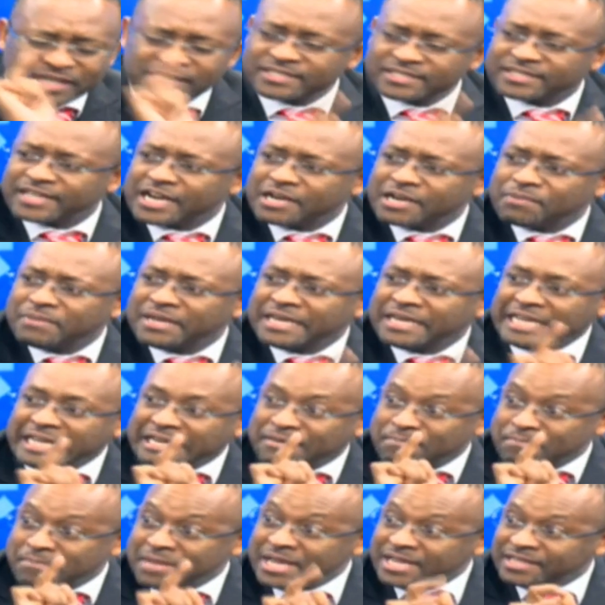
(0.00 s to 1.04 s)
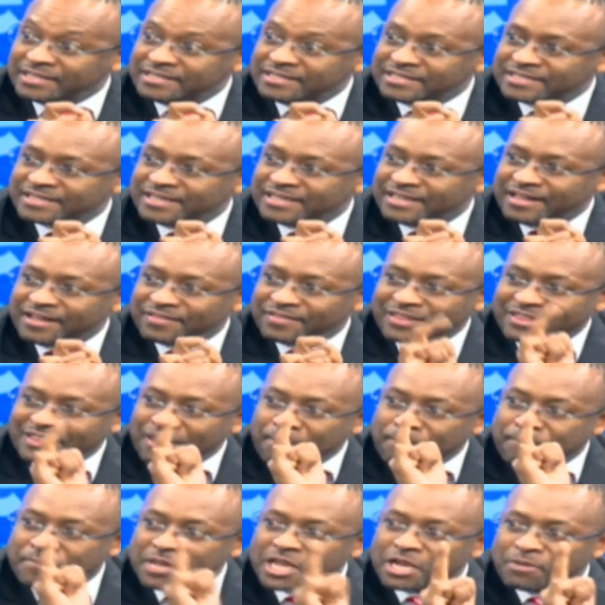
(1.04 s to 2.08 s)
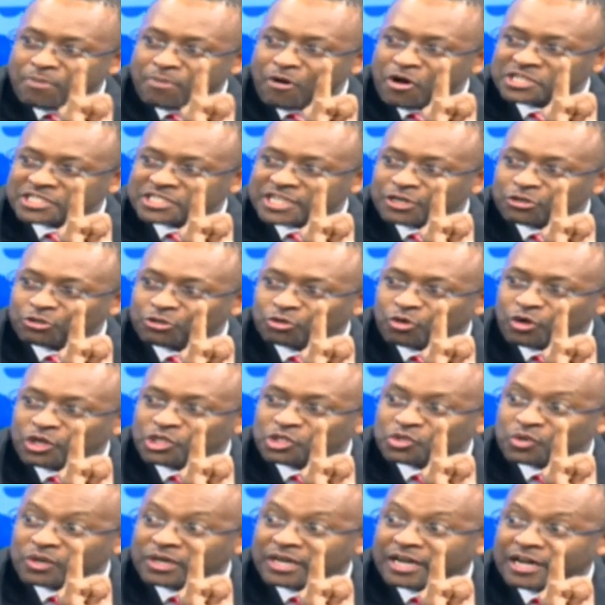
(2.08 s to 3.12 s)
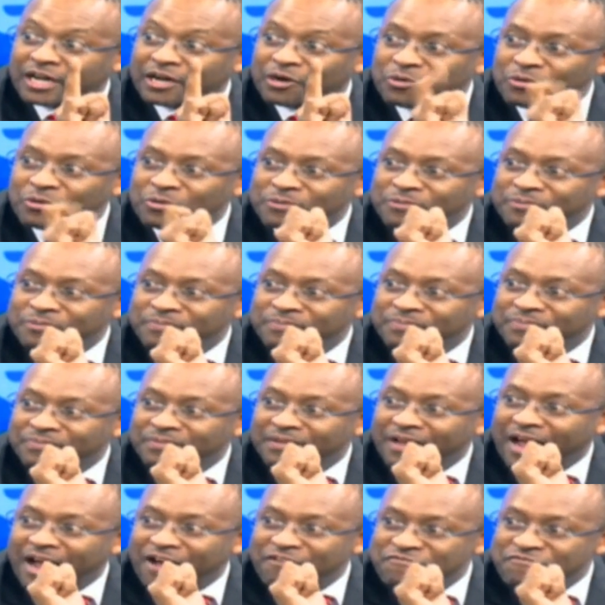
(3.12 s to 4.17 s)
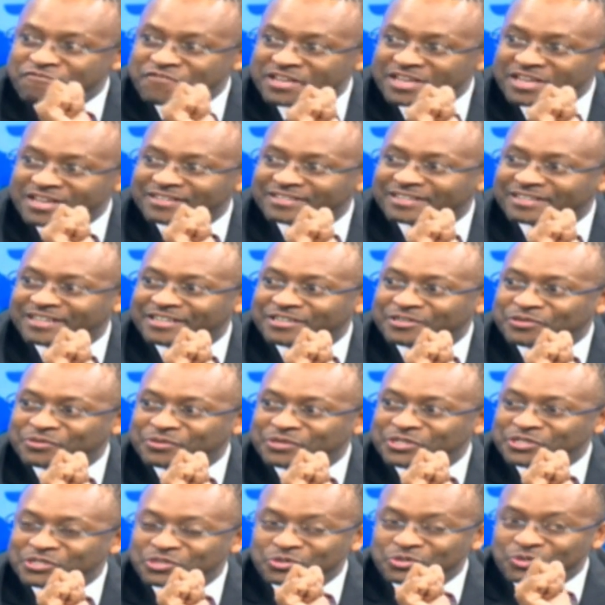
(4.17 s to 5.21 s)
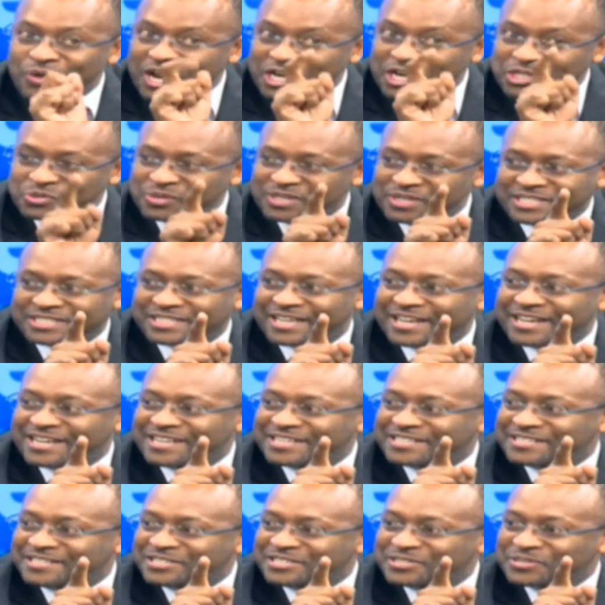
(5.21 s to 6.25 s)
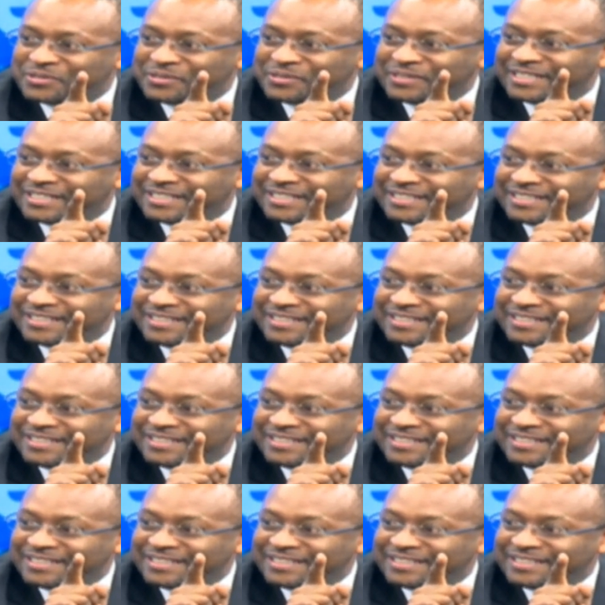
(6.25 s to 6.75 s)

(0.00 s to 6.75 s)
does that mean? It means that the big boys are not going to allow African countries to actually touch this oil.